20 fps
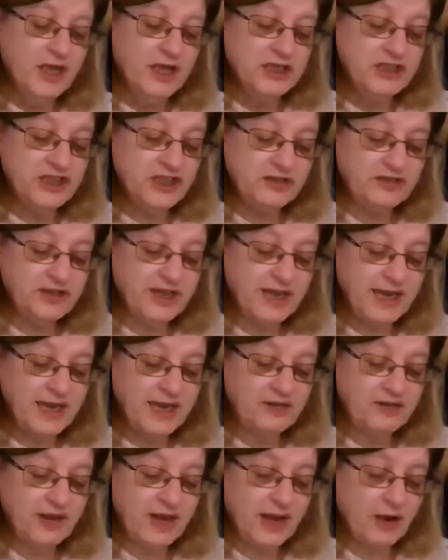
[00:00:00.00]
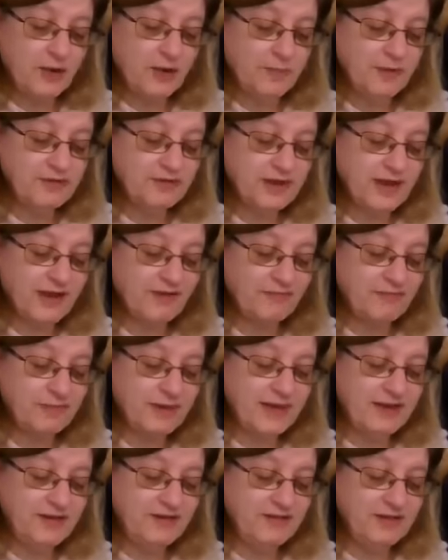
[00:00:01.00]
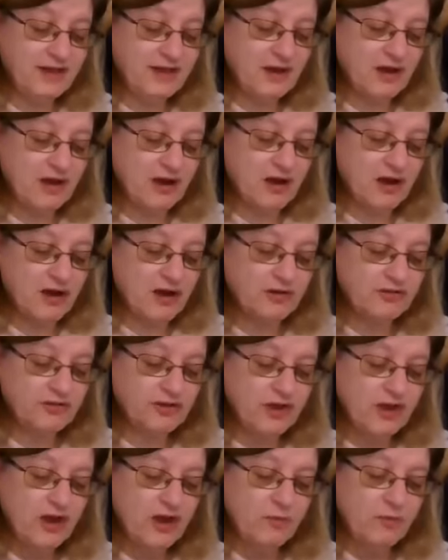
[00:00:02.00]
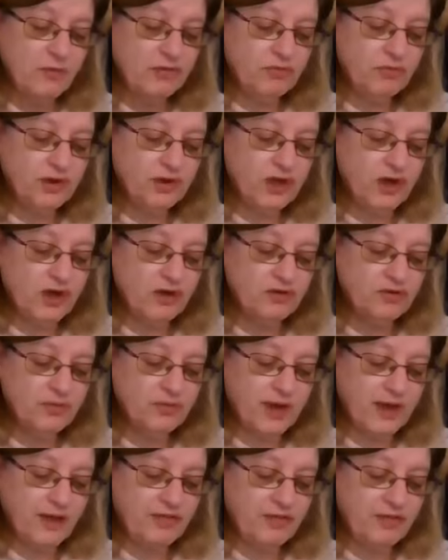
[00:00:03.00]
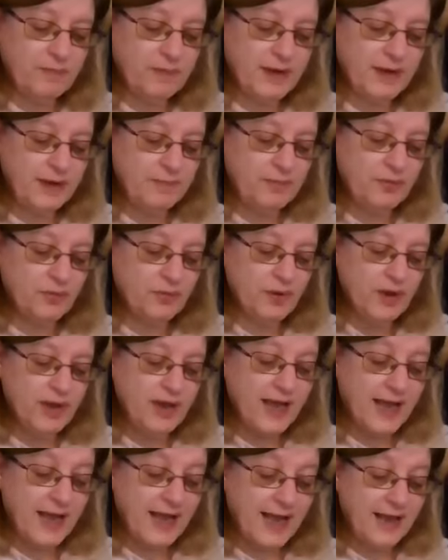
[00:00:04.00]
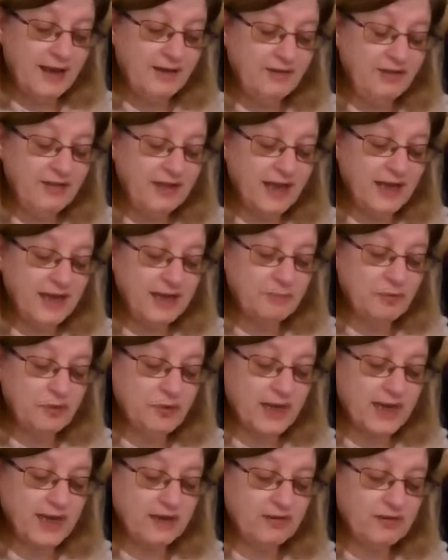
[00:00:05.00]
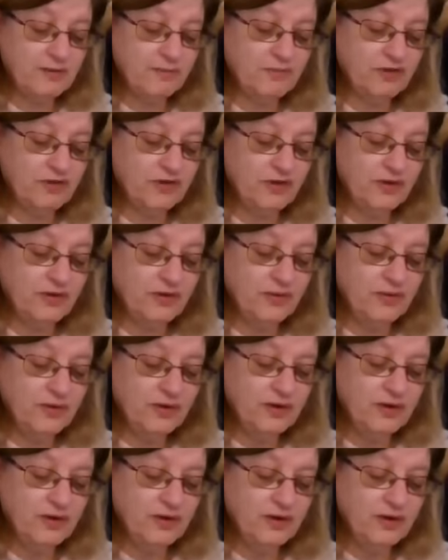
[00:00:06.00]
She is here to help us have peace in our heart with regard to other people and the animal kingdom too.